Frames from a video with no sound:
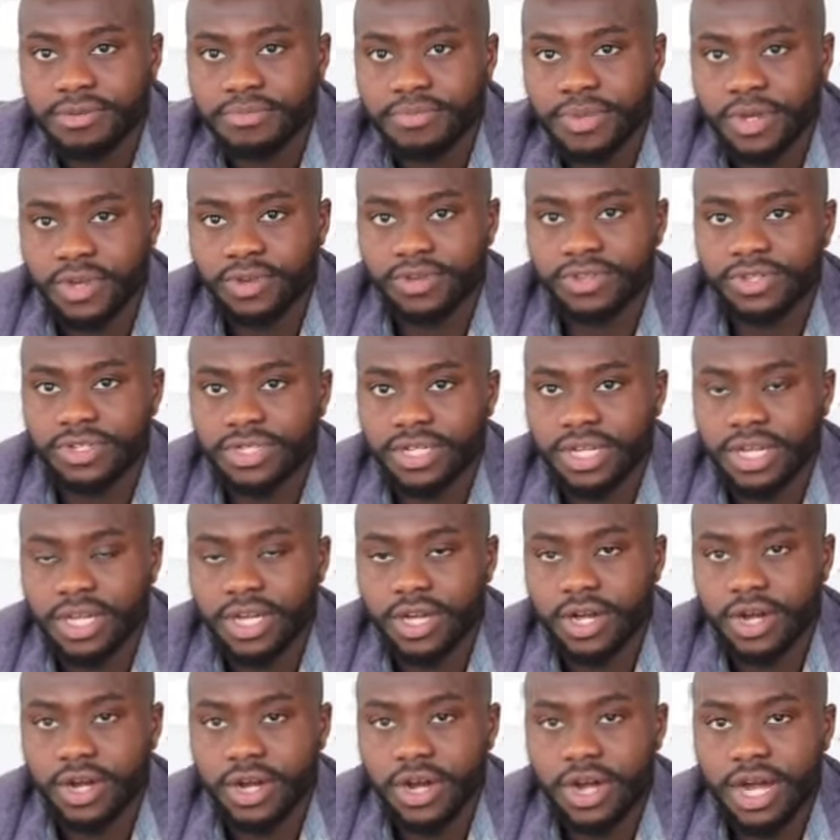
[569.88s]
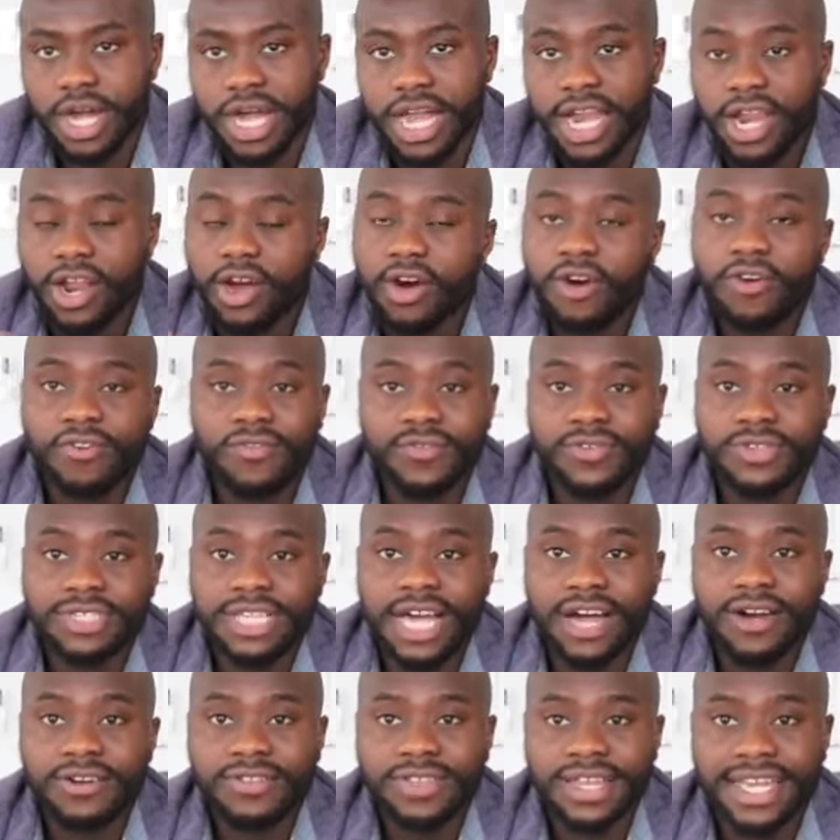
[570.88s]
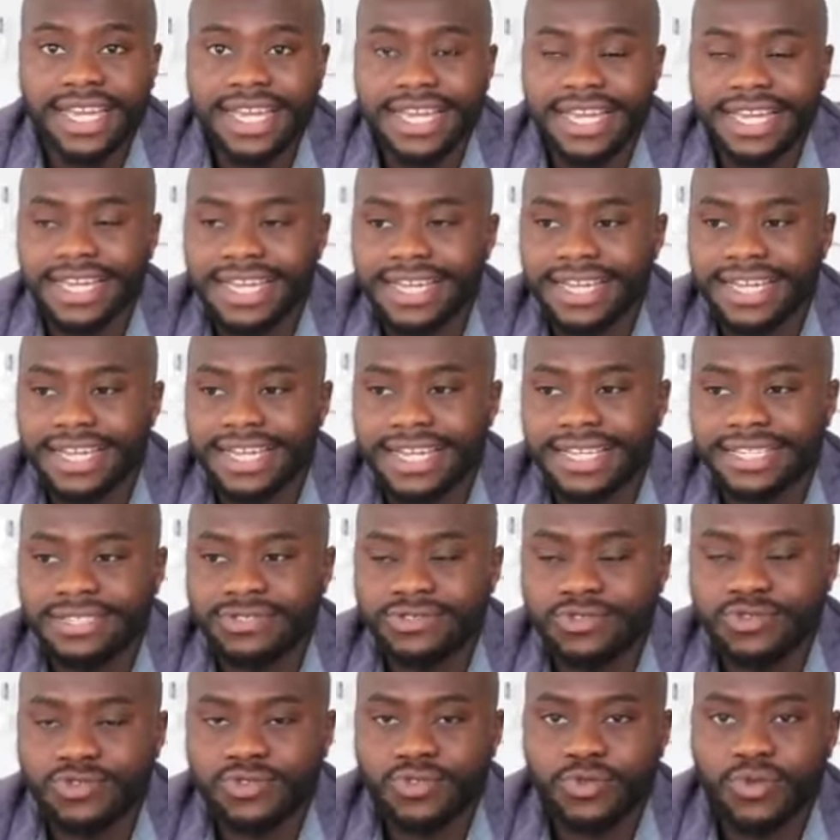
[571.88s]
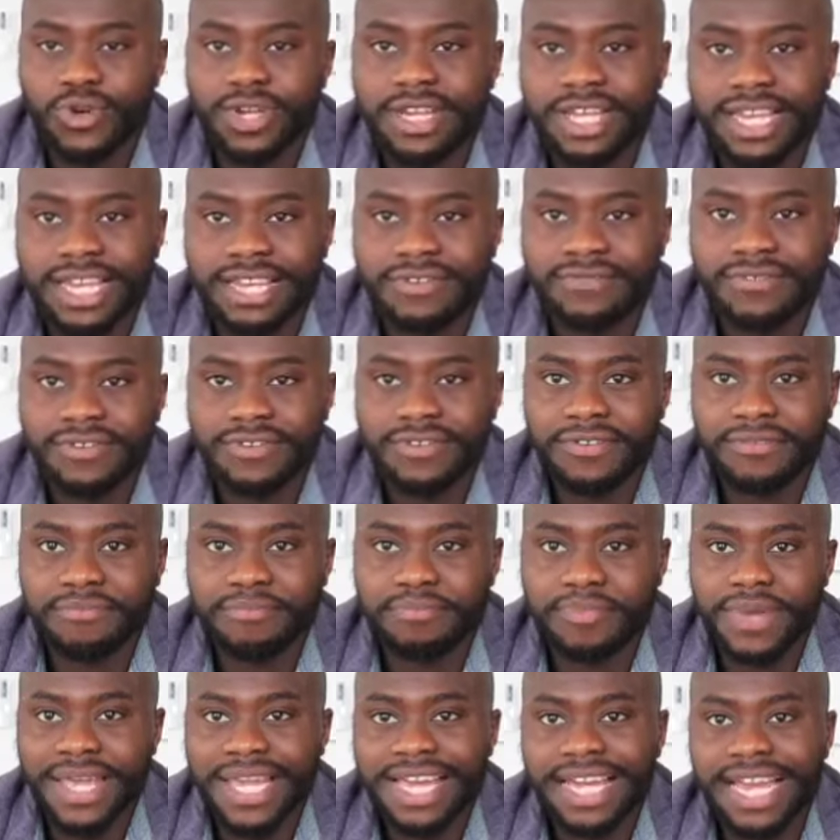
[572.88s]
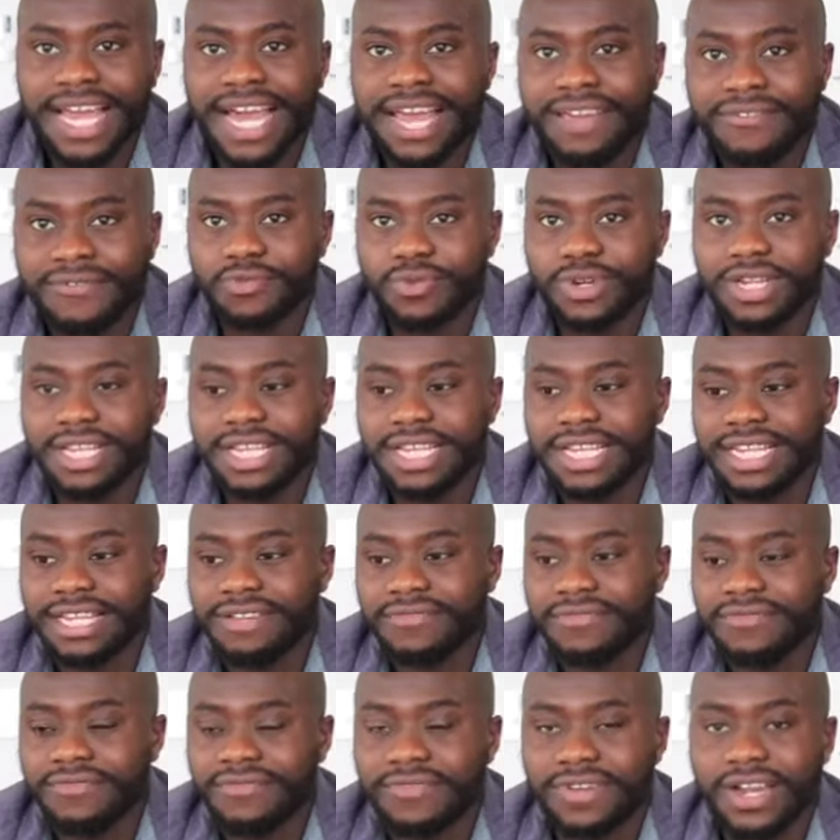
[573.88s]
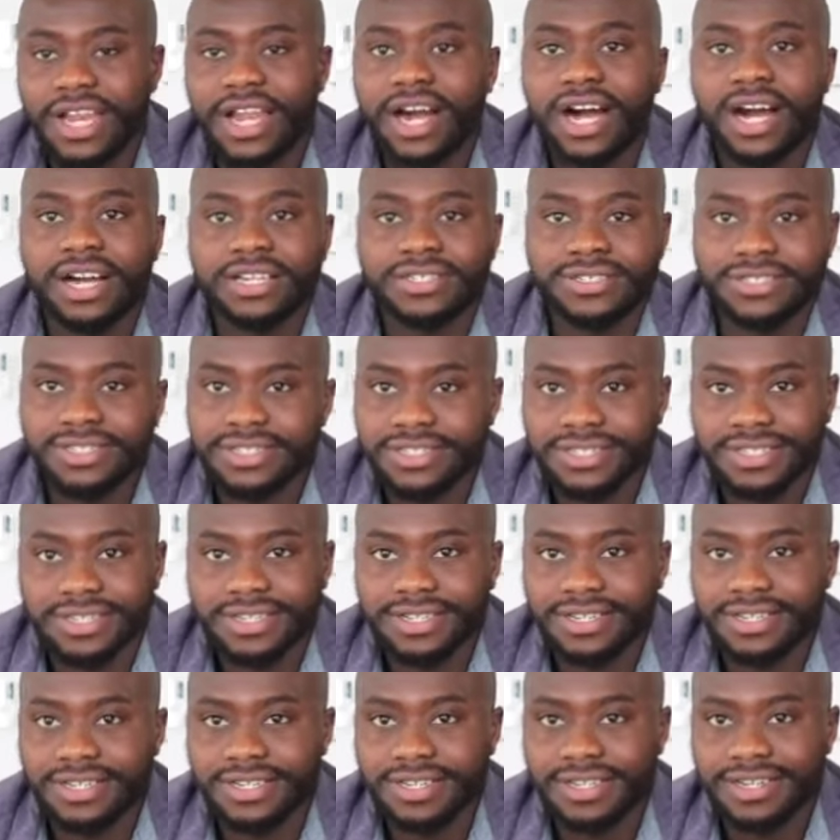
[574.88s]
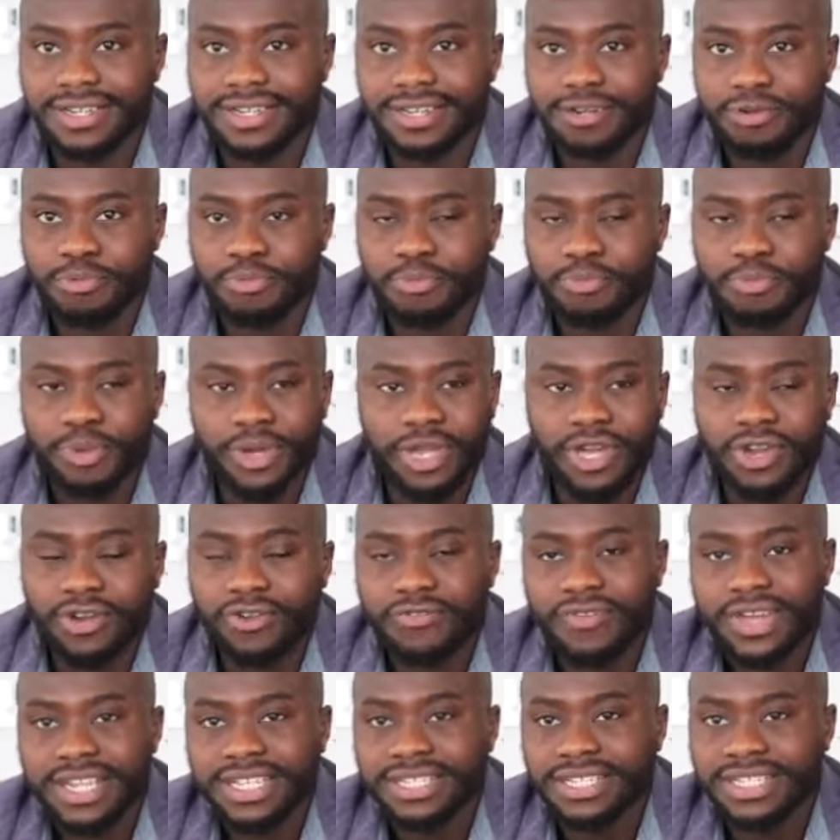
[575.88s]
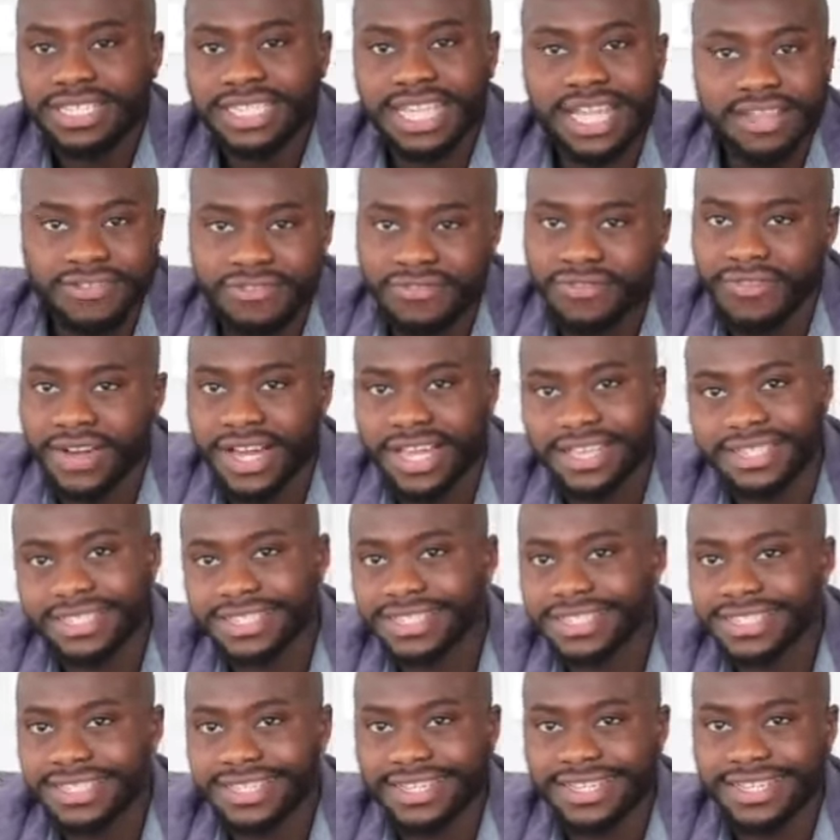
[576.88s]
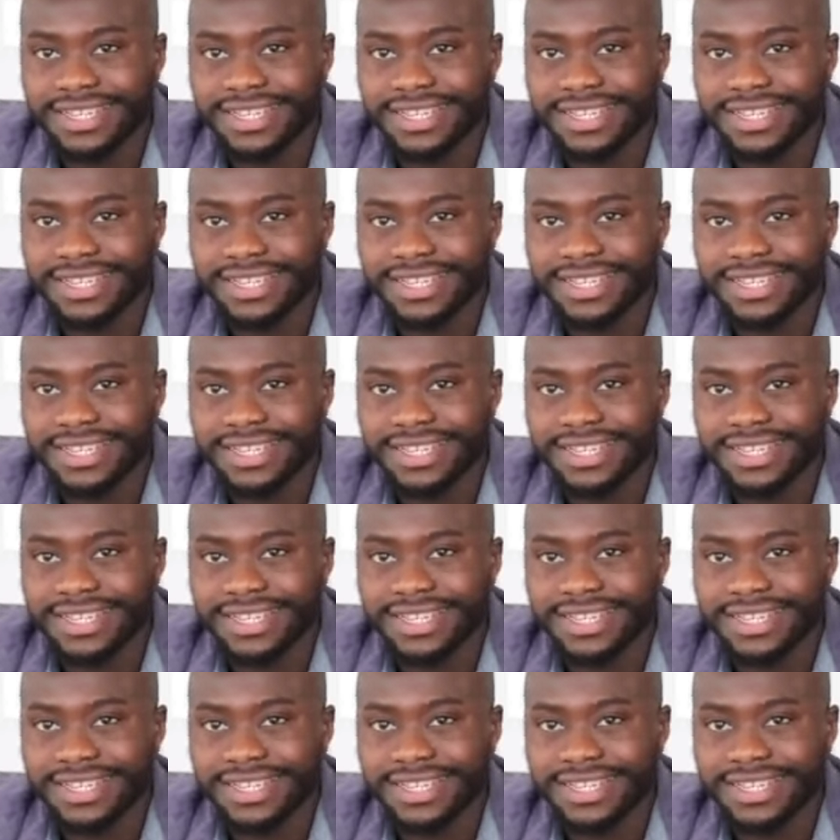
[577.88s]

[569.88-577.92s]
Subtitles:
Because a lot of yous out there, you want to live a big life, you want to live large, but you're not ready to sacrifice.